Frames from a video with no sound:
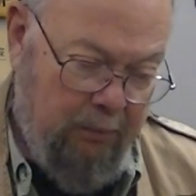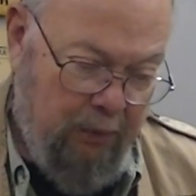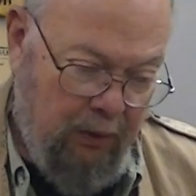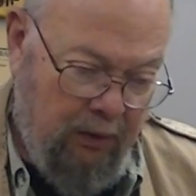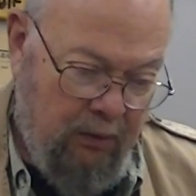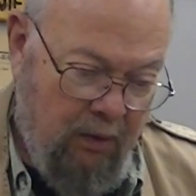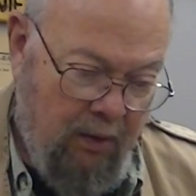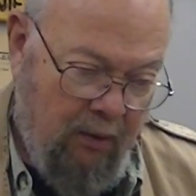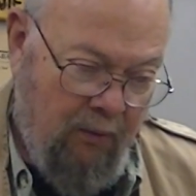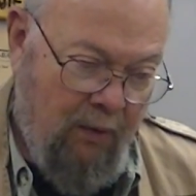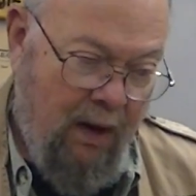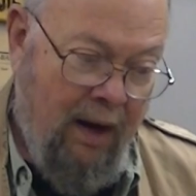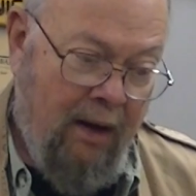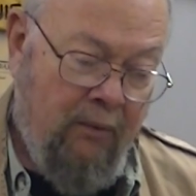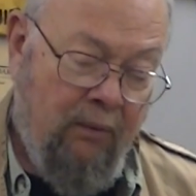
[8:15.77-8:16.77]
put it on a
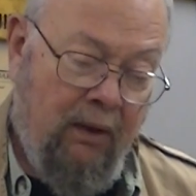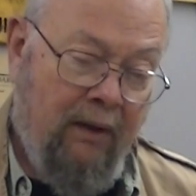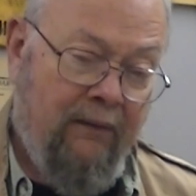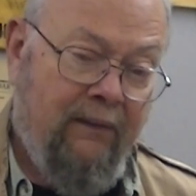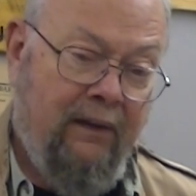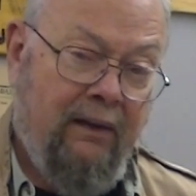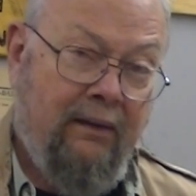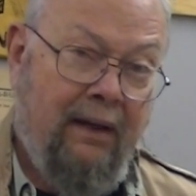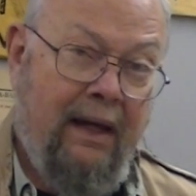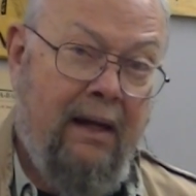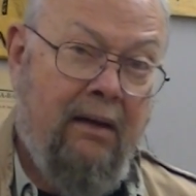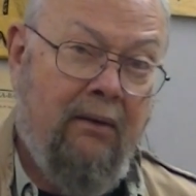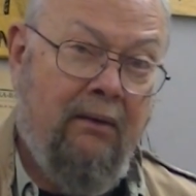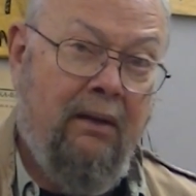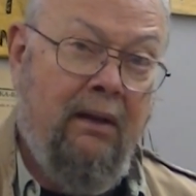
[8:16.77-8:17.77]
rock, when I sit
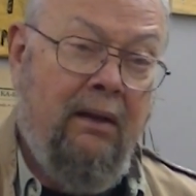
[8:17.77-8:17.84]
down,